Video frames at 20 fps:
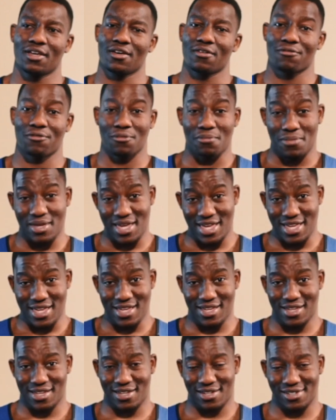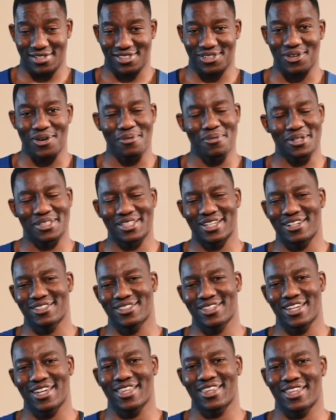for me. So I'm excited to
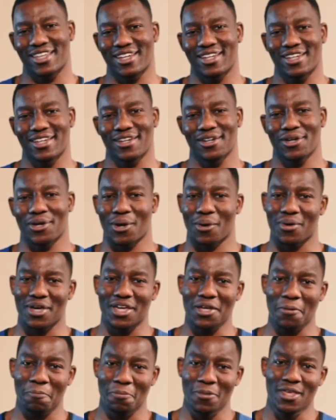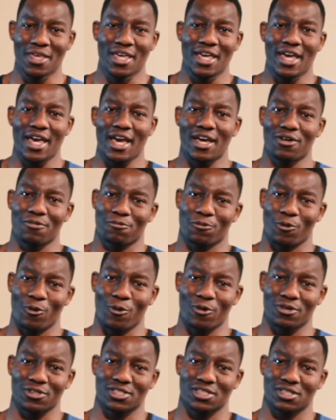get that going, and of
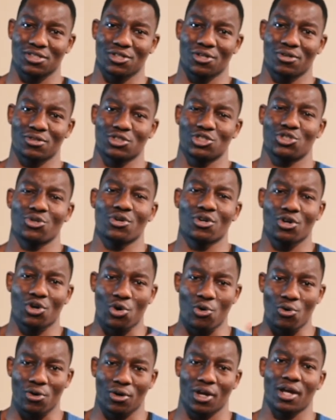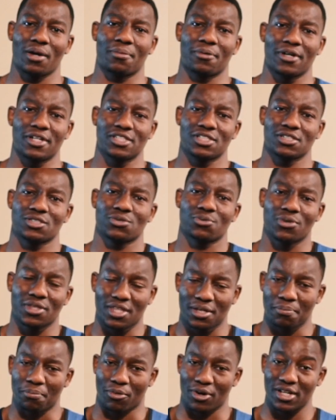course, doing cool collaborations with
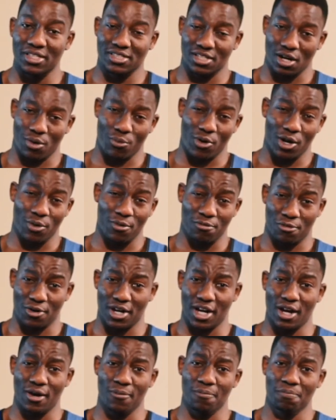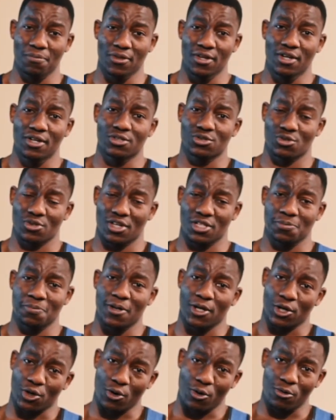the brands that I work with right now. So that's my
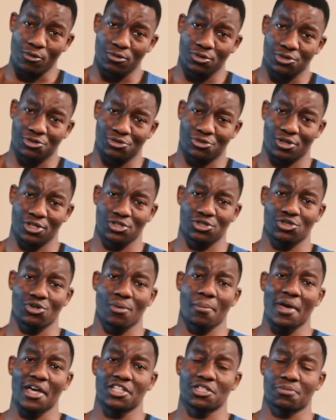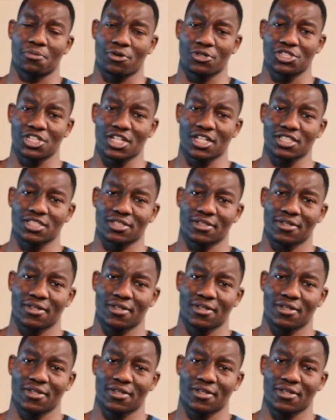goal, trying to do a major project.